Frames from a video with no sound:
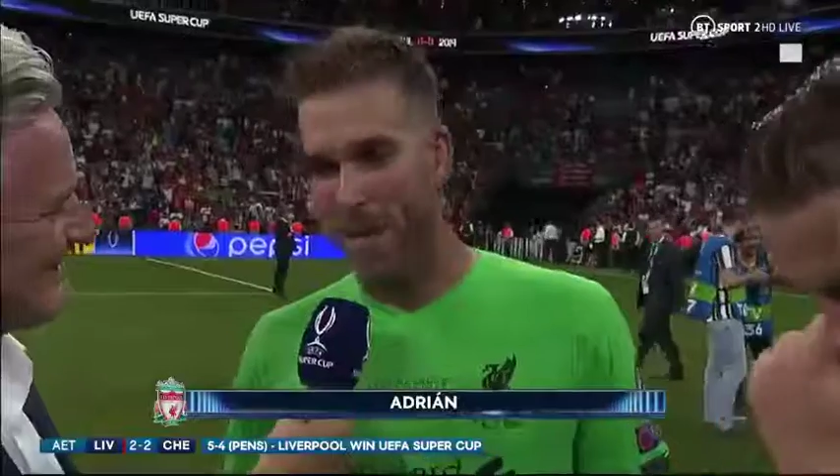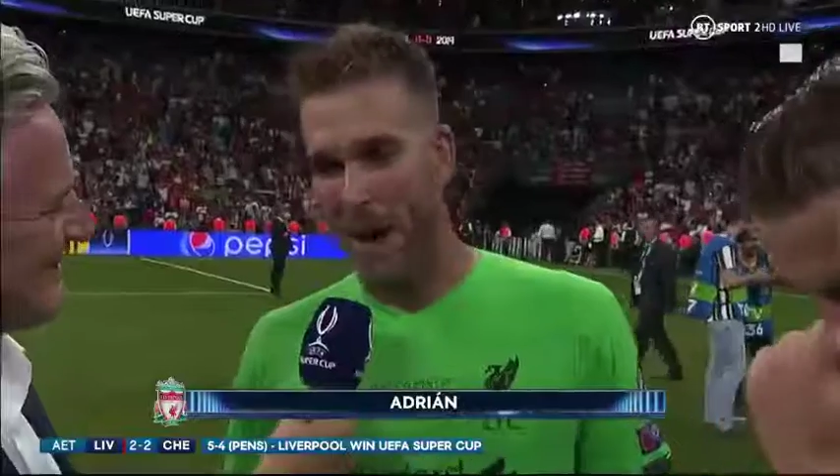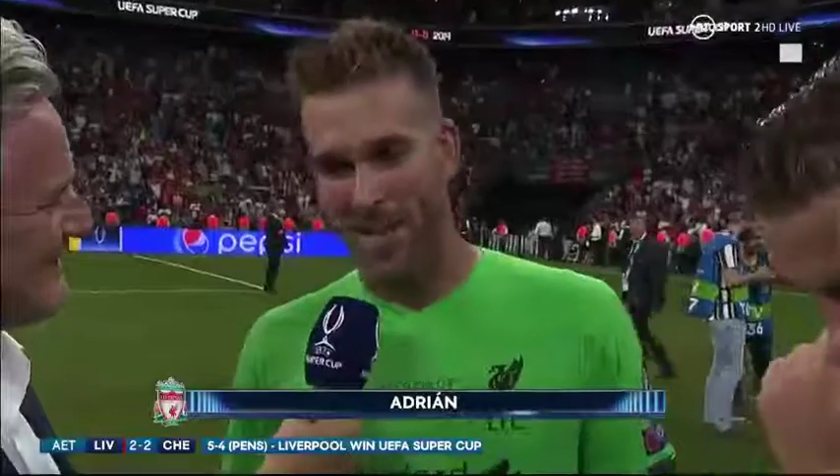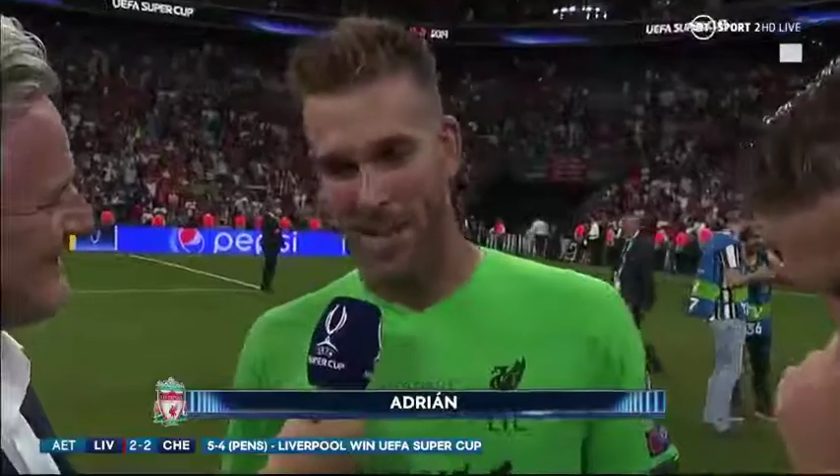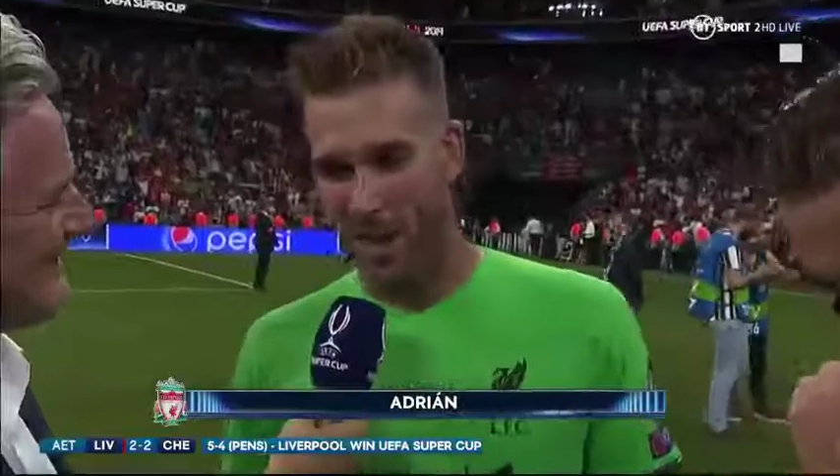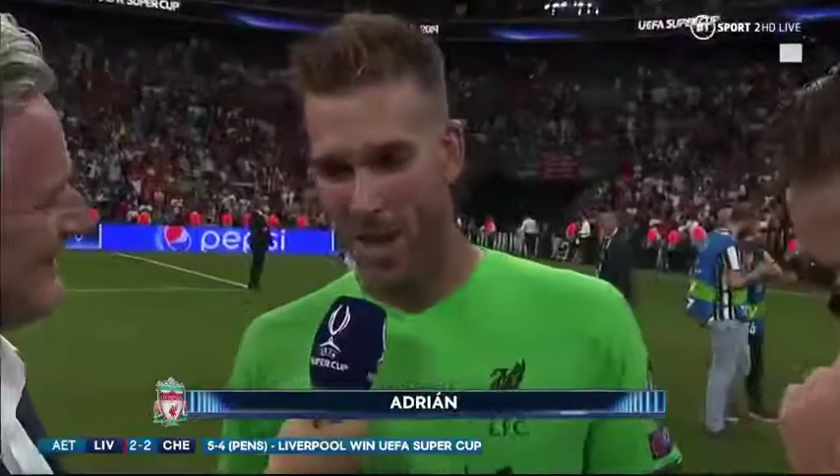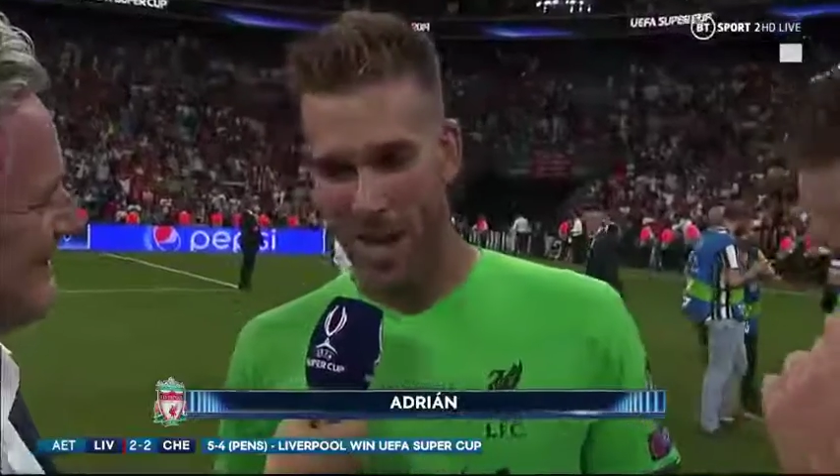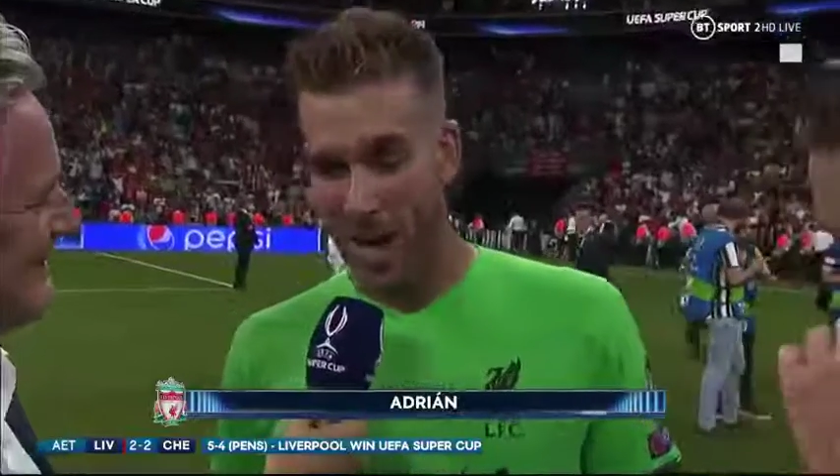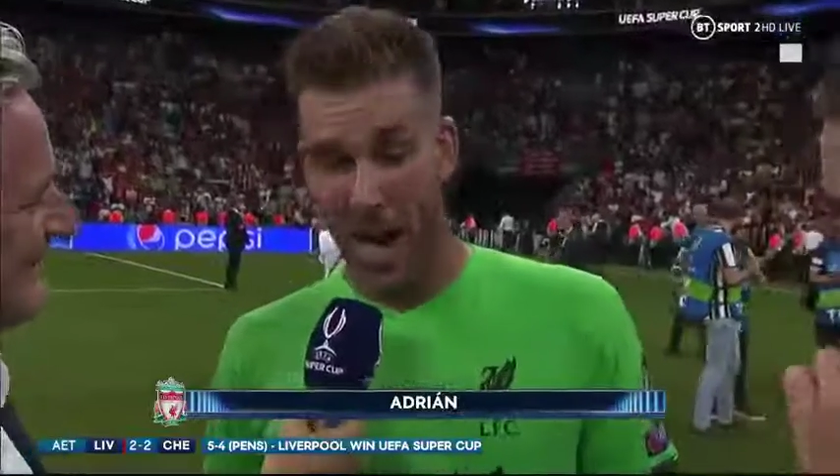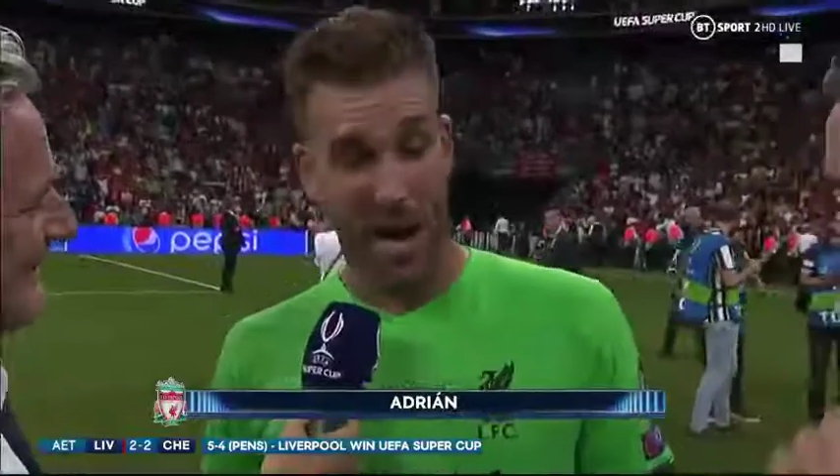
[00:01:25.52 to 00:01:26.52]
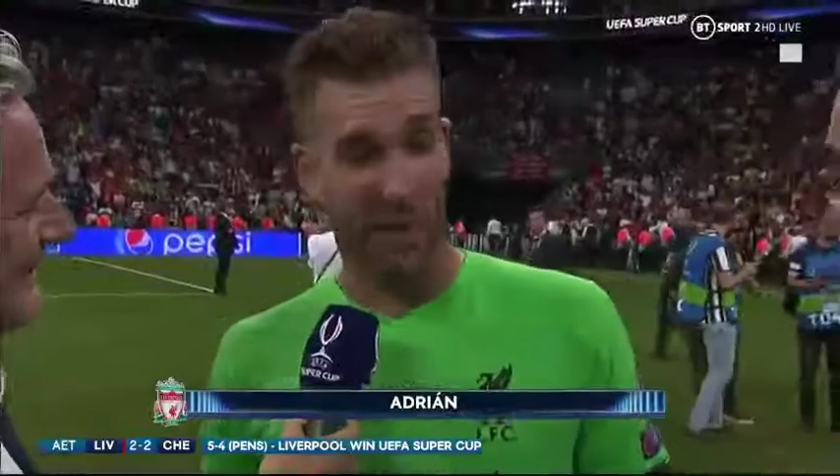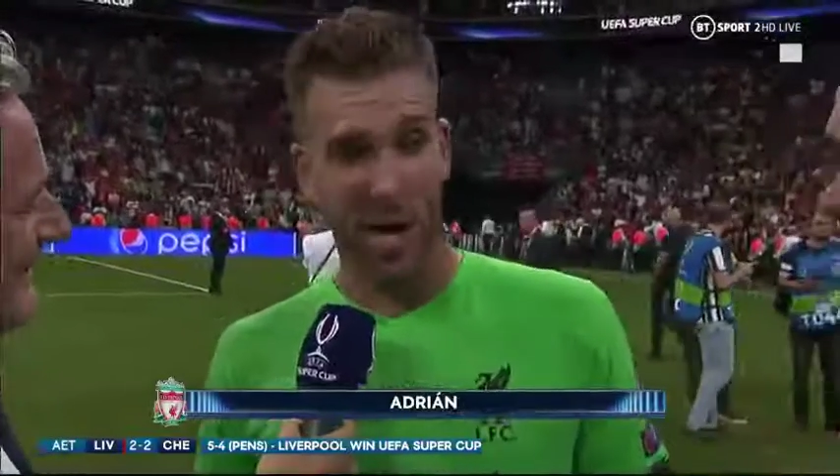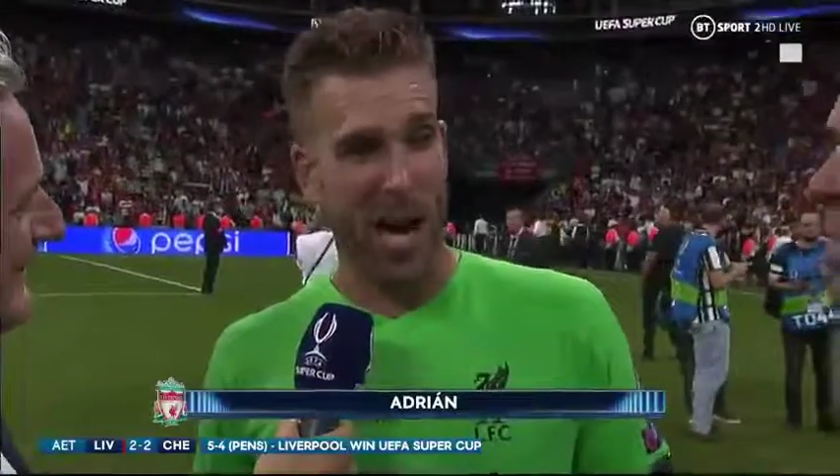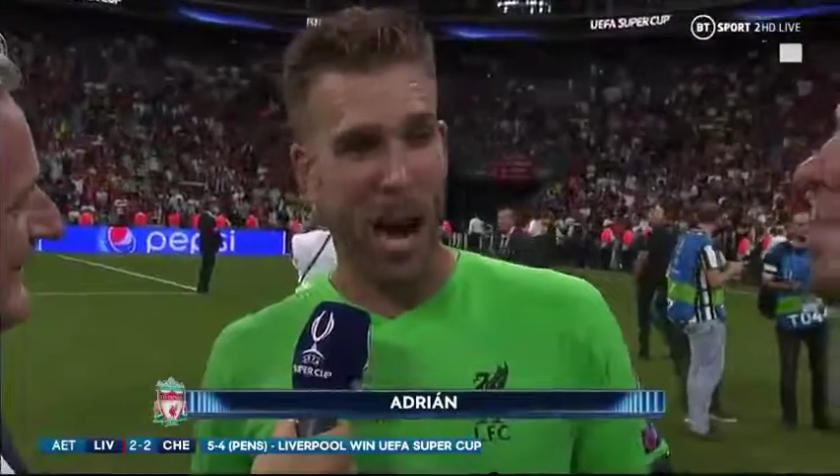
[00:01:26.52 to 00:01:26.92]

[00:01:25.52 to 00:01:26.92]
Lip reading: at the back. So I'm really